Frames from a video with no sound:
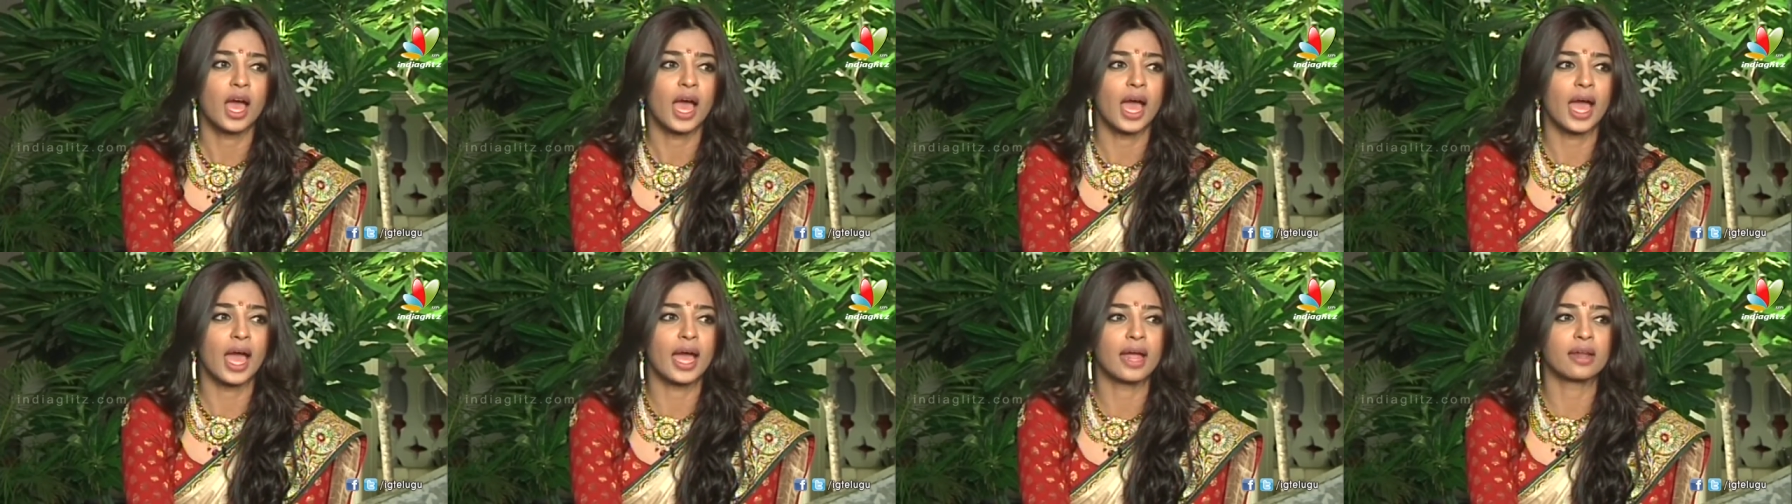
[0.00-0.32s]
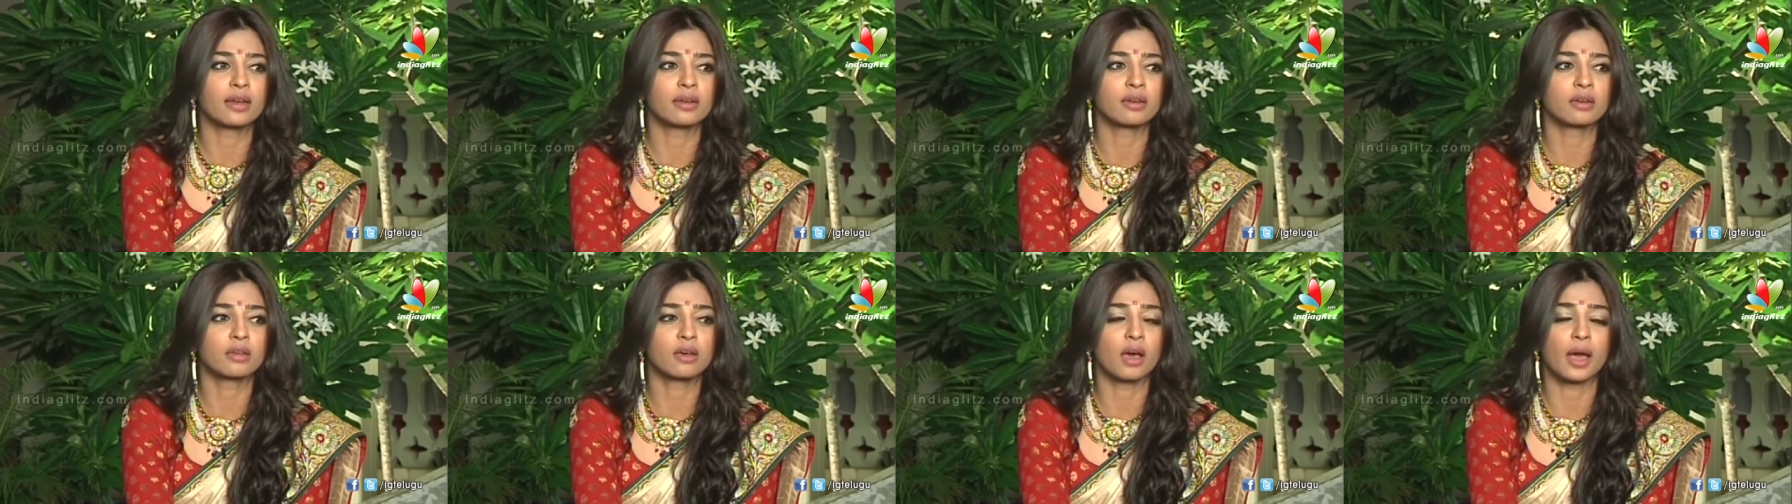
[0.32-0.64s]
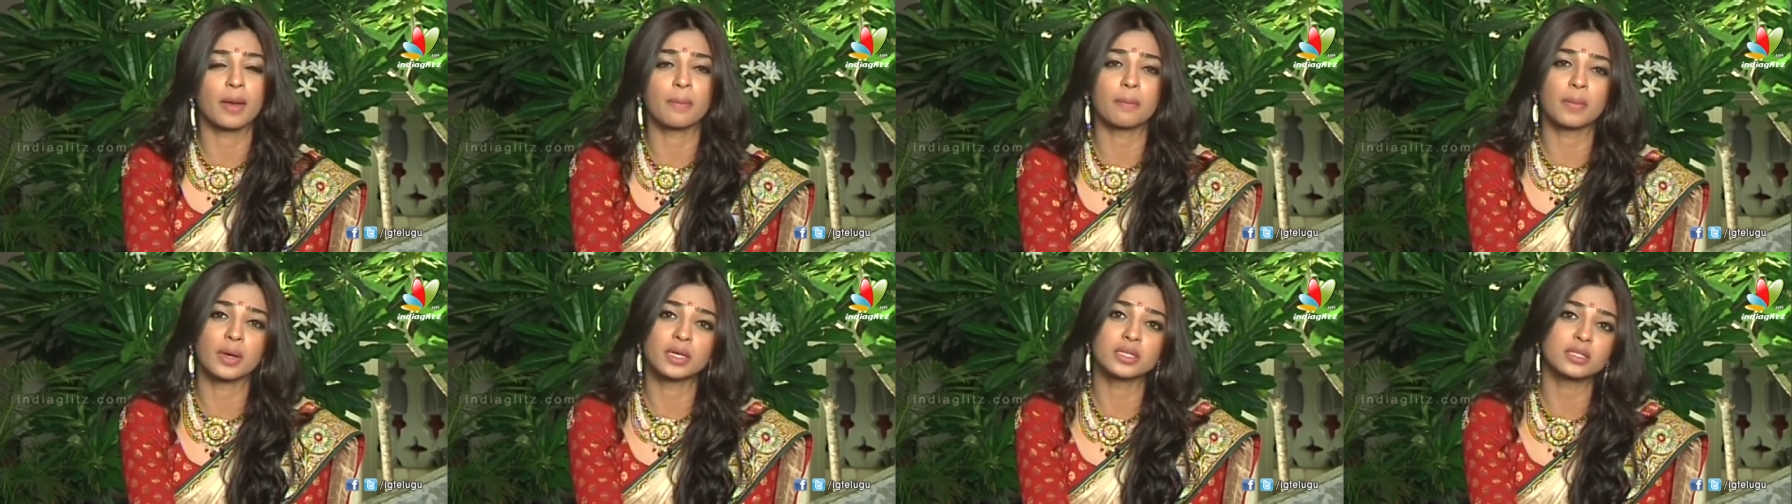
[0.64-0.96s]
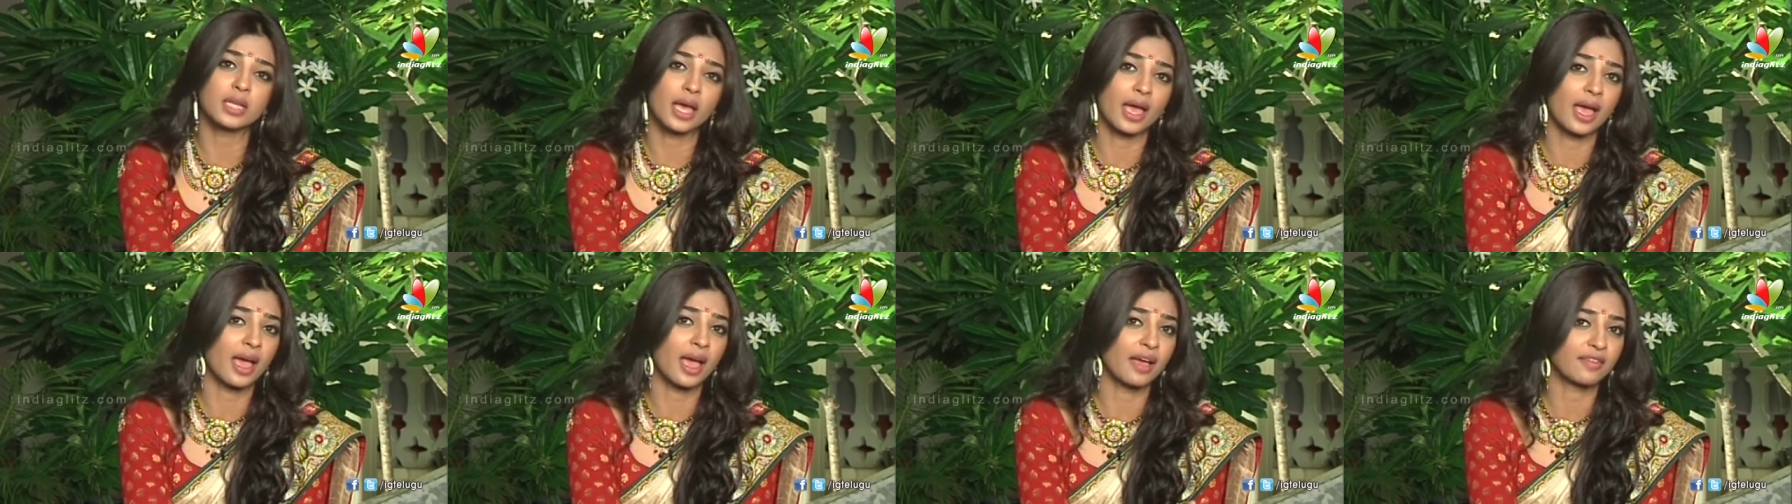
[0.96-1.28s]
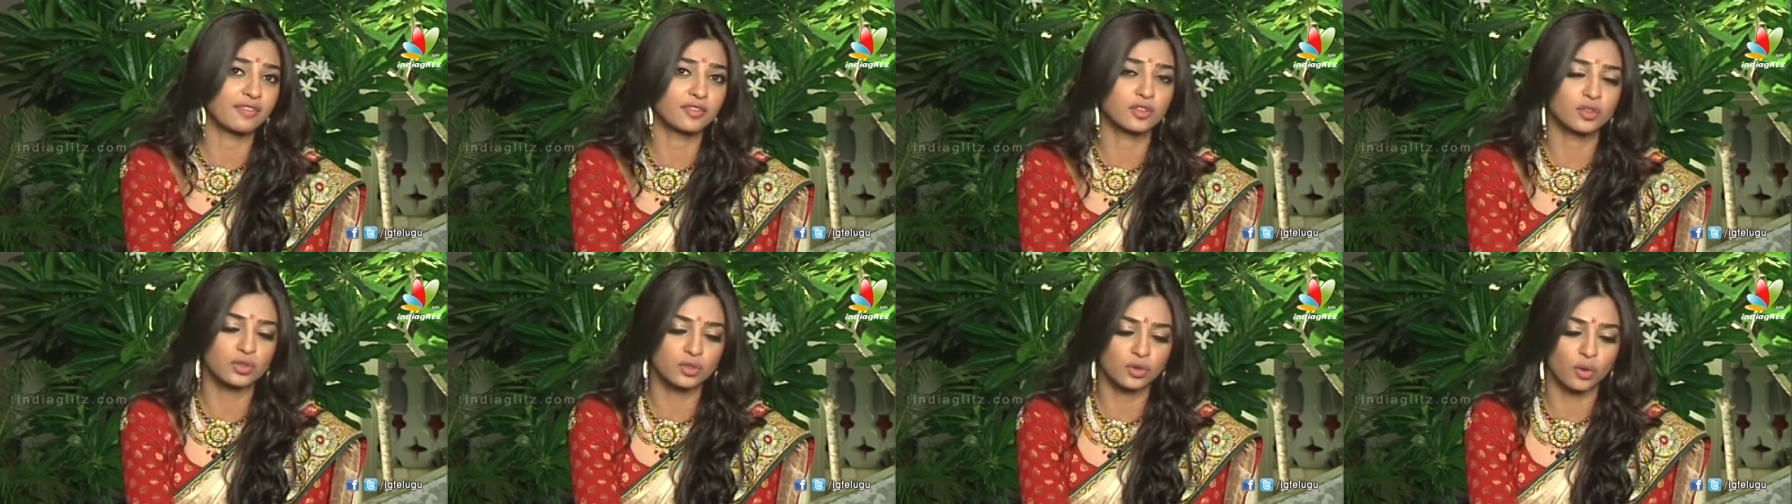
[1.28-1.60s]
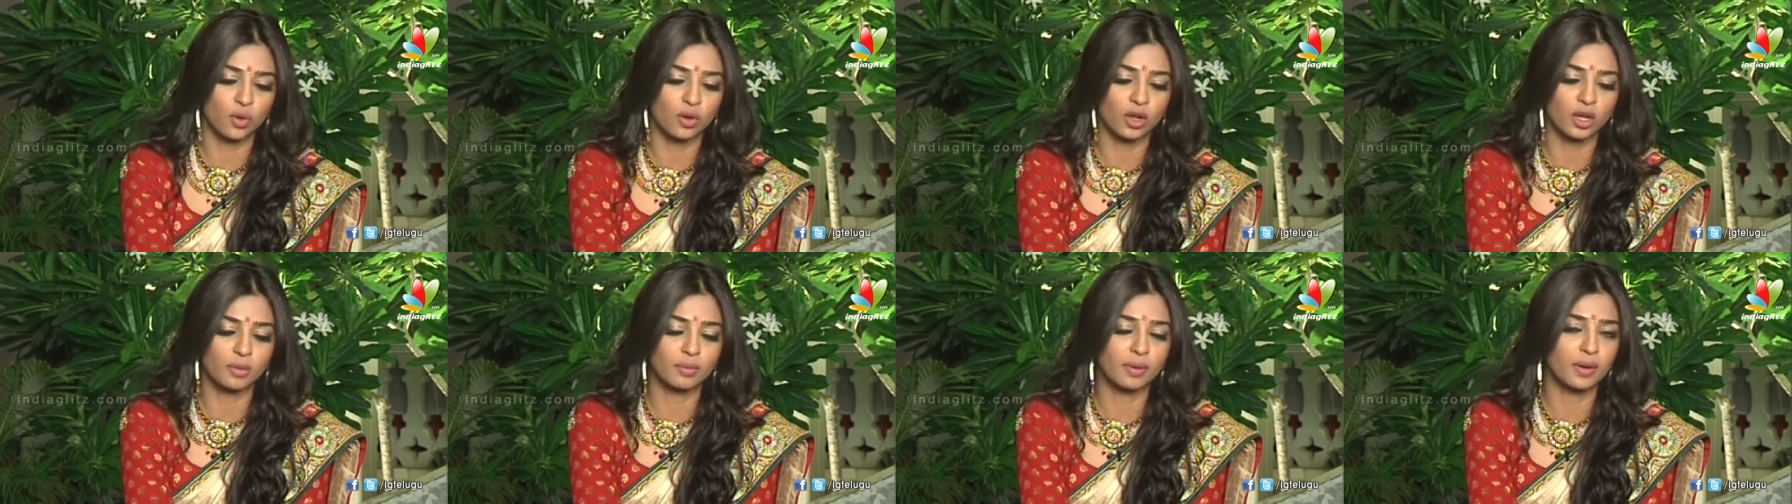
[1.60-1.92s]
and I must, I have to
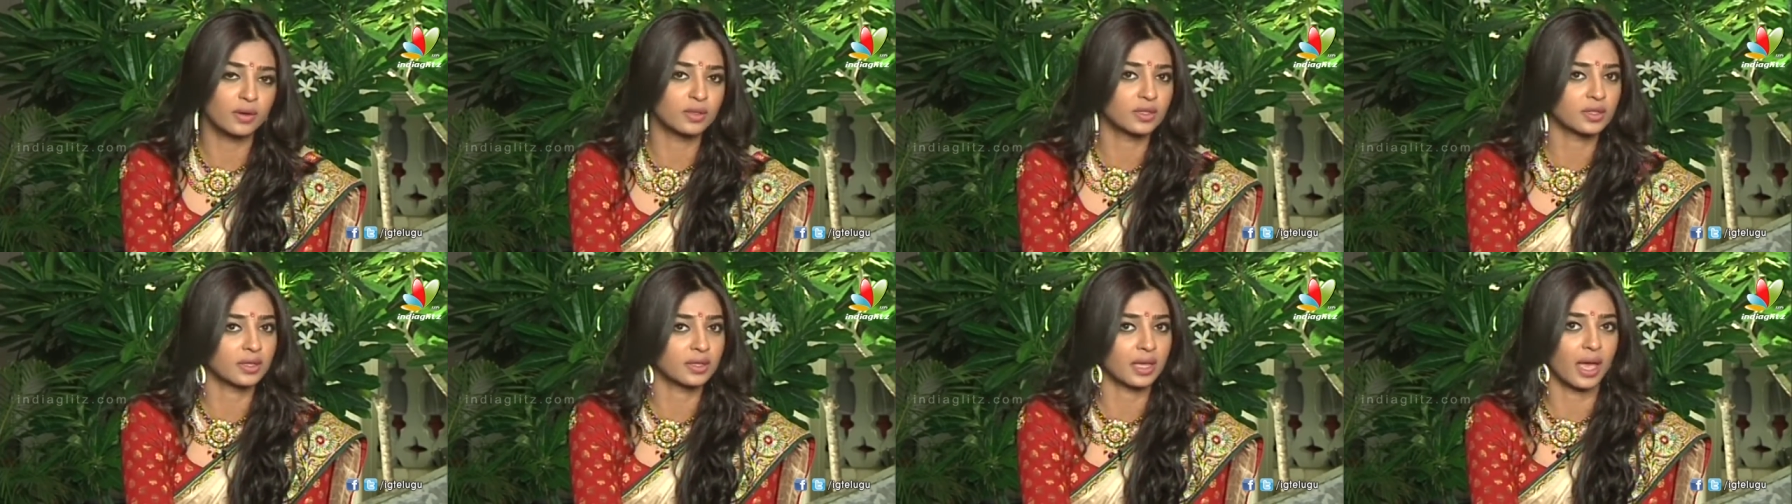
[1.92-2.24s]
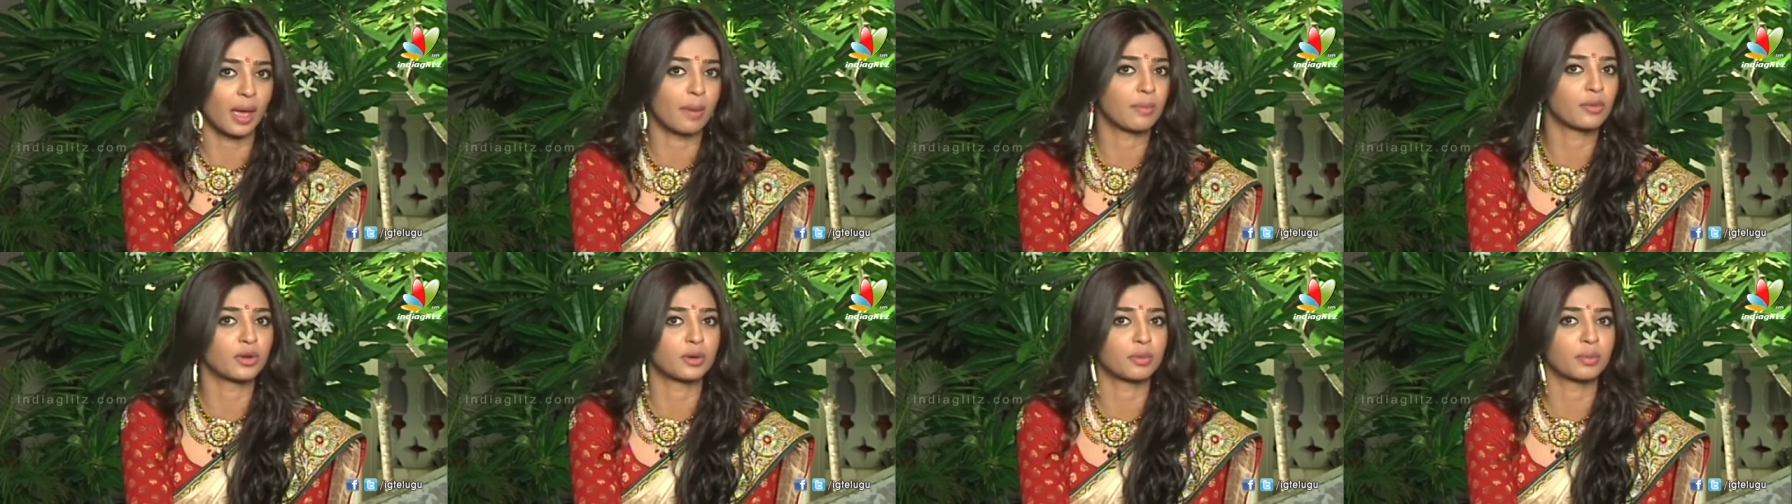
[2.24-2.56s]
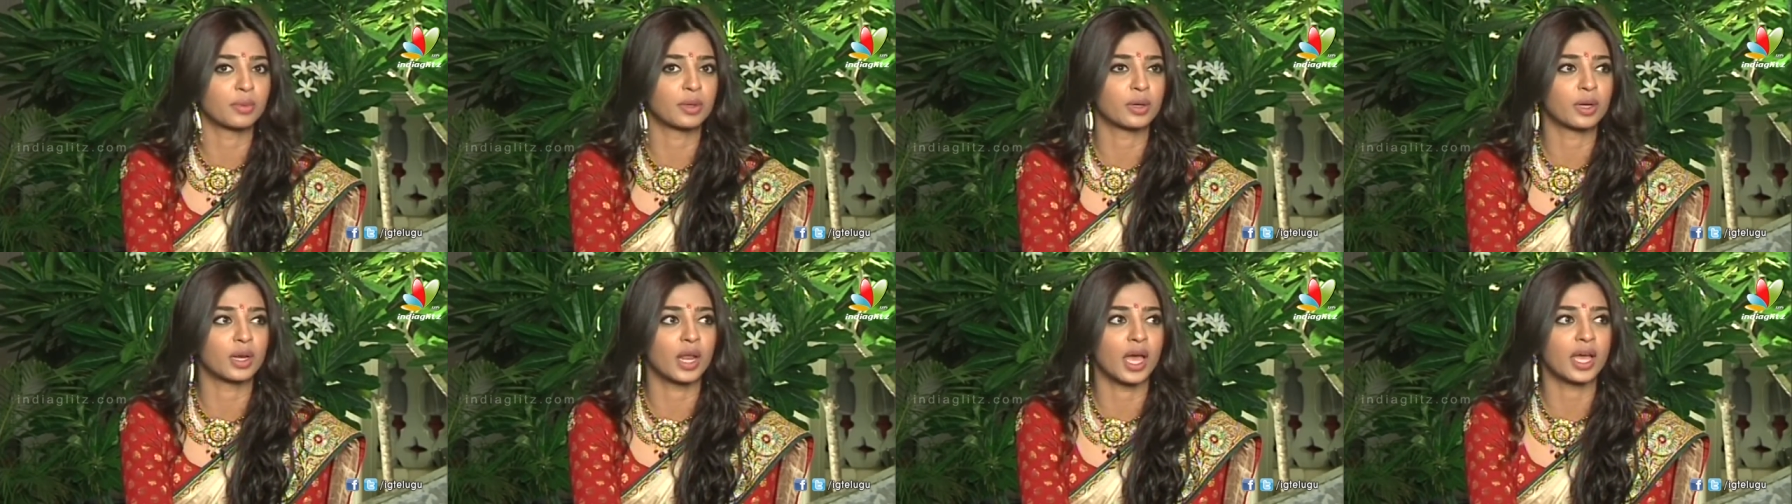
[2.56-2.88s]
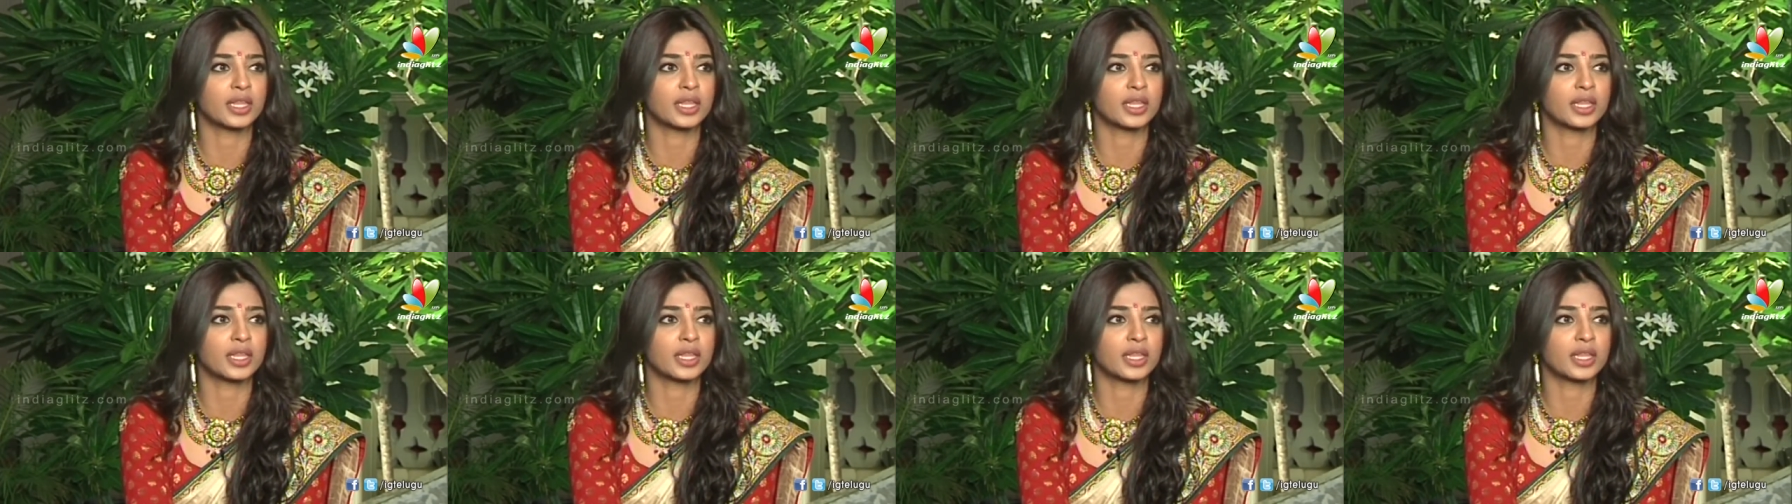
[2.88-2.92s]
talk about the cameraman.